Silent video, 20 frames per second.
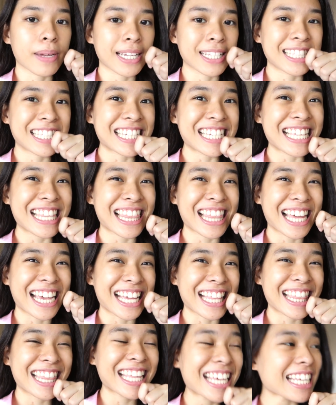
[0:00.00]
my teeth
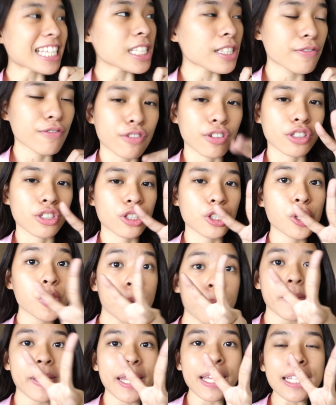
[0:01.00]
like this for 2
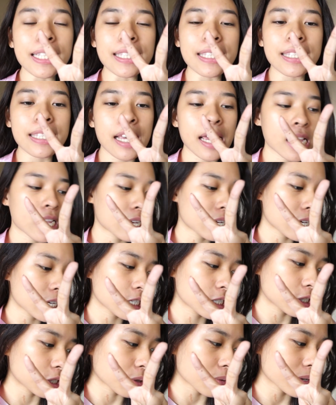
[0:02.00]
minutes.
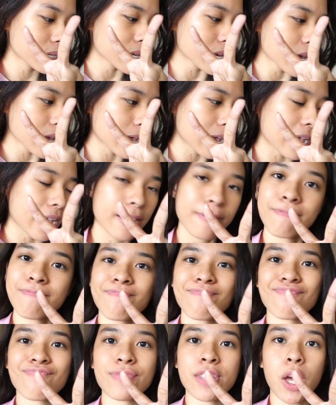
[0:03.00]
So yeah,
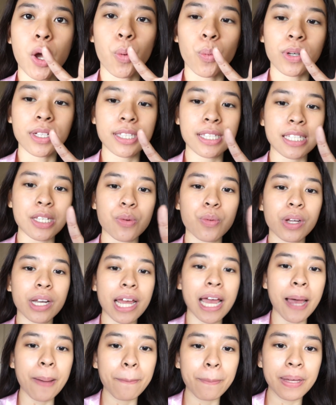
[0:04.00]
we'll see what
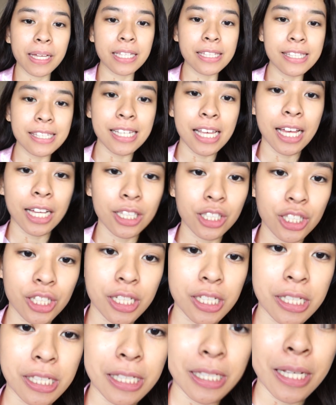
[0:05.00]
happens. I'll
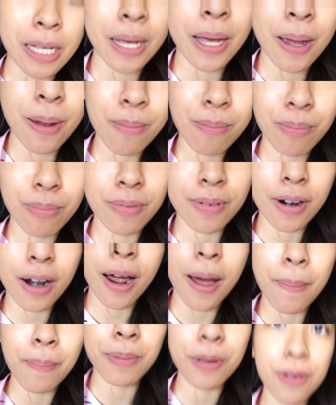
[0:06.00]
just
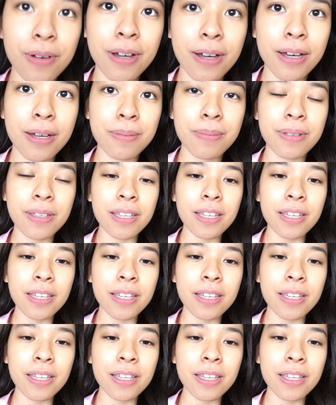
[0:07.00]
prop you up